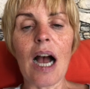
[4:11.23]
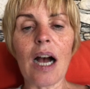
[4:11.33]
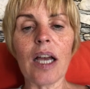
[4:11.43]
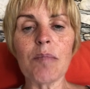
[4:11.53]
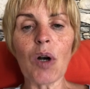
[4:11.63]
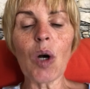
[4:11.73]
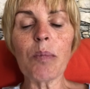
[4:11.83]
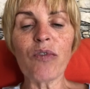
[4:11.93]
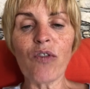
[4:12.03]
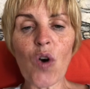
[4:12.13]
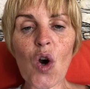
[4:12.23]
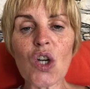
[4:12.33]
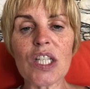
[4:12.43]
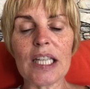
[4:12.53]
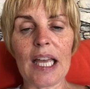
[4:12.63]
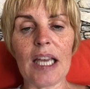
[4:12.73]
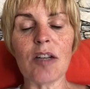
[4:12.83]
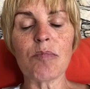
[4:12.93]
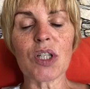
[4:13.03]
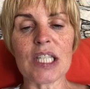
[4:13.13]
I'm up
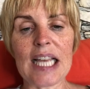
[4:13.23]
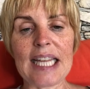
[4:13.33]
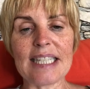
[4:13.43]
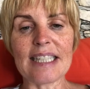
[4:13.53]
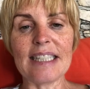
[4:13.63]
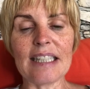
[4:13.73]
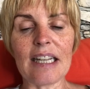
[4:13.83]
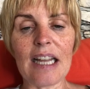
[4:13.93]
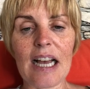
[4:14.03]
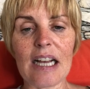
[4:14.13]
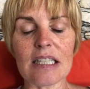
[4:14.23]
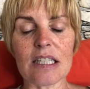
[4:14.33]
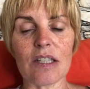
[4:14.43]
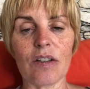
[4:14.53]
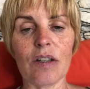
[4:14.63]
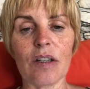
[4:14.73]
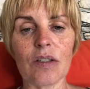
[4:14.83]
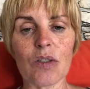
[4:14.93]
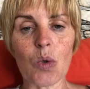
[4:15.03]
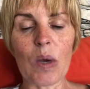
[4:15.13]
48% in the last
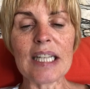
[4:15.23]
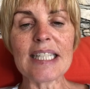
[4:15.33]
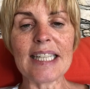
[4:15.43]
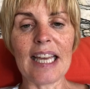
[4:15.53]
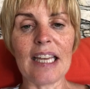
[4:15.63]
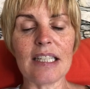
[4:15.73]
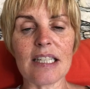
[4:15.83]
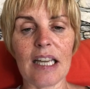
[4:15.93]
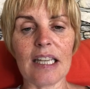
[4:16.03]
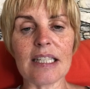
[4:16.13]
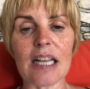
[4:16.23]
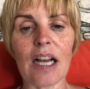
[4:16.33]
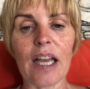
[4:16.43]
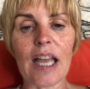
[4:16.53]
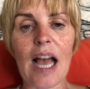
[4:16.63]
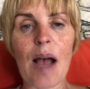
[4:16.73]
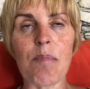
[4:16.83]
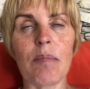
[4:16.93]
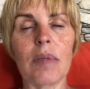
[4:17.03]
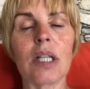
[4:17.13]
28 days. I
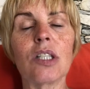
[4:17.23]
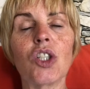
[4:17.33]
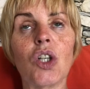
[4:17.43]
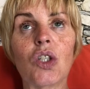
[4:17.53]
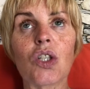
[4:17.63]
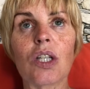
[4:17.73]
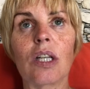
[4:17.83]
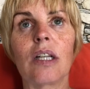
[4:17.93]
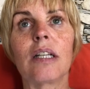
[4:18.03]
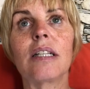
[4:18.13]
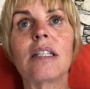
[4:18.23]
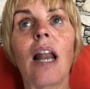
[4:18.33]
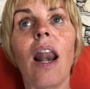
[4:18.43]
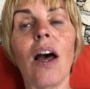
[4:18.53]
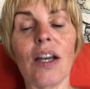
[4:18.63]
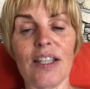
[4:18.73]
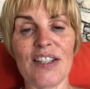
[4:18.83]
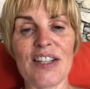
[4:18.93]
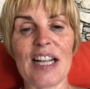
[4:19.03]
am just delighted.